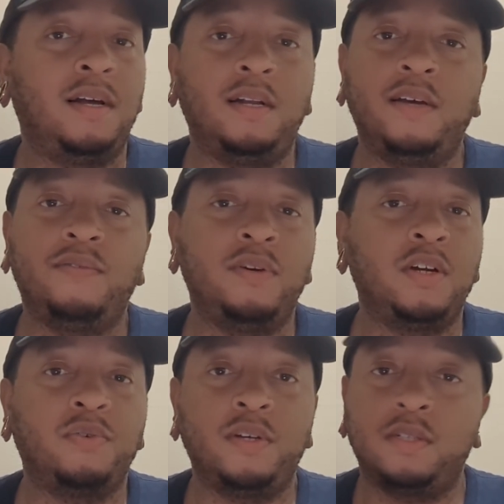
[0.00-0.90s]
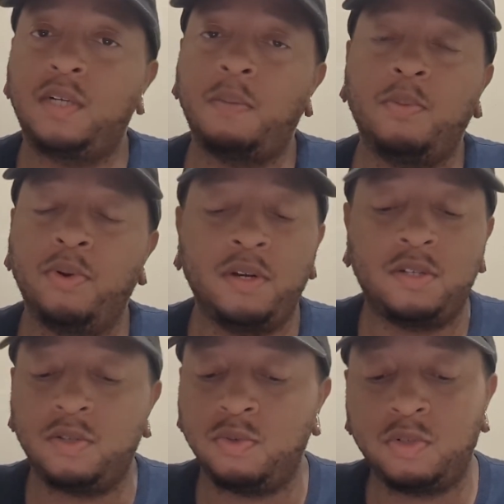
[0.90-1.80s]
a level increase is coming pretty
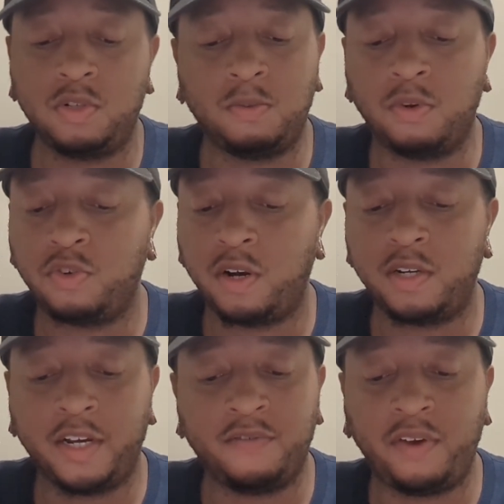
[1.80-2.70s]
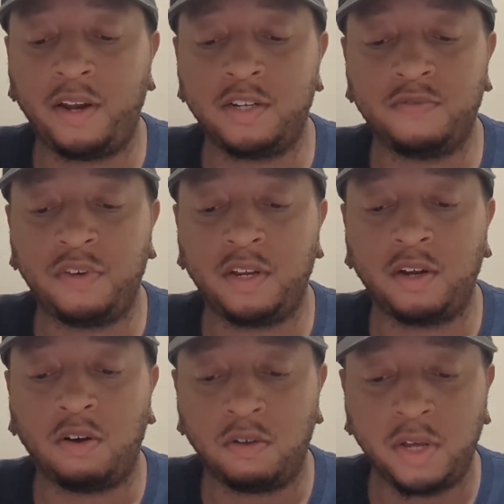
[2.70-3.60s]
soon. So I'm gonna try to take advantage of
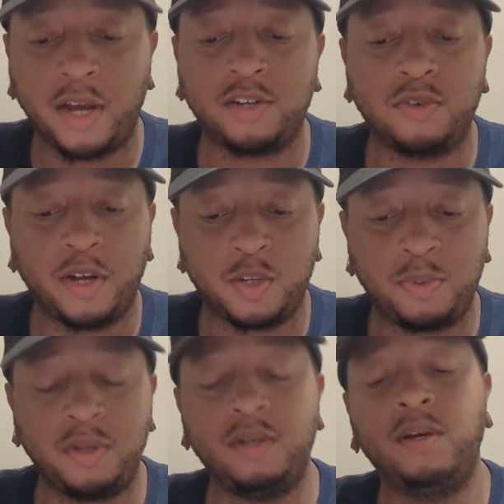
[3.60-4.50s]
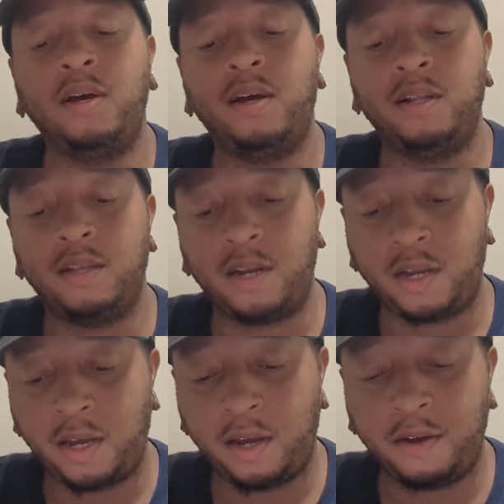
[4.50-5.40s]
getting all the extra XP that
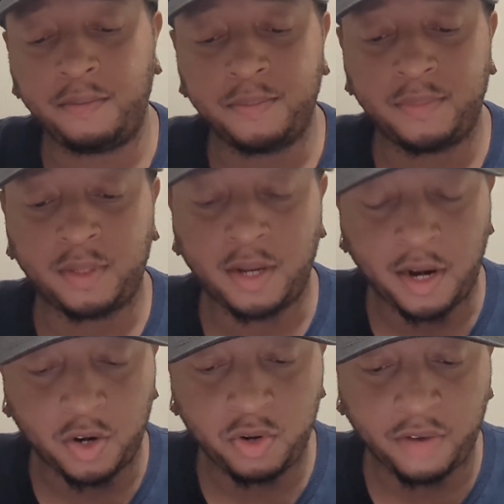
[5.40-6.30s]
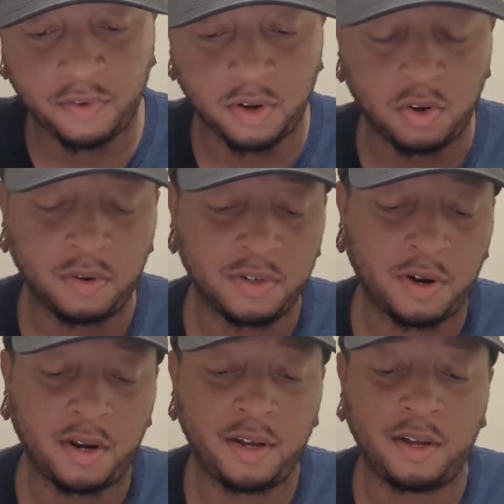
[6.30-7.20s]
I can. And I do have a goal of
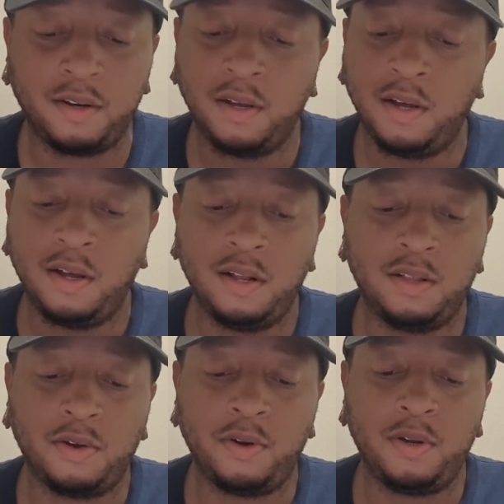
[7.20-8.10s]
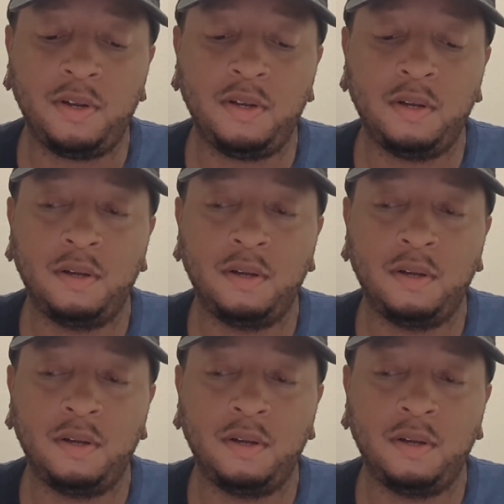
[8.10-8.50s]
trying to hit 30.